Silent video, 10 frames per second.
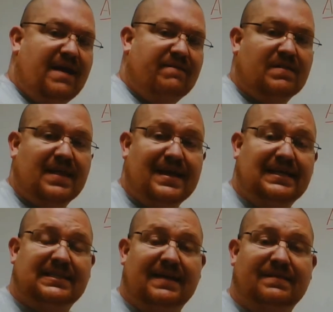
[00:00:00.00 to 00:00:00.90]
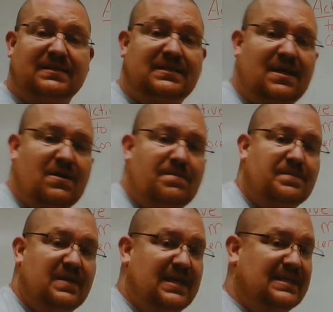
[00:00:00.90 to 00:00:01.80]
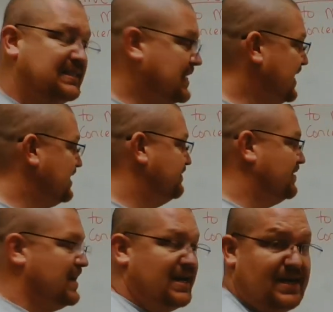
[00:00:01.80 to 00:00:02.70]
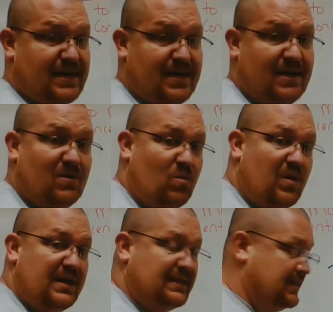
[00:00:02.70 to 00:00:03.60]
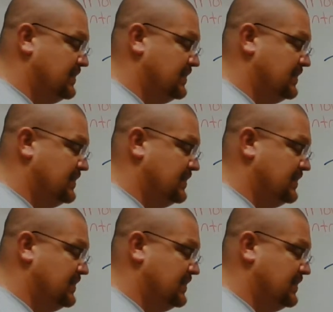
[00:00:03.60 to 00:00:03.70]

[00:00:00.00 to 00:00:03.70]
our thing inside the cell, inside of a what?